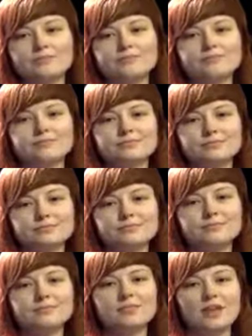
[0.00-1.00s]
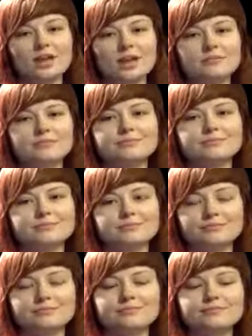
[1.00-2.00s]

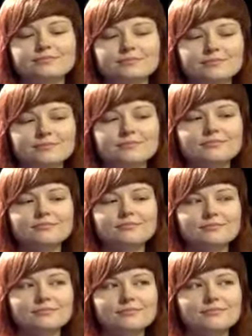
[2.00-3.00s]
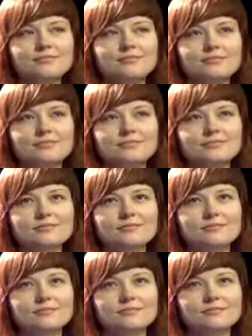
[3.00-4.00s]

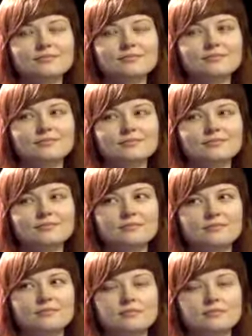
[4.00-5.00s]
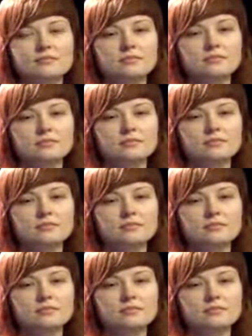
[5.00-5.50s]
(silent)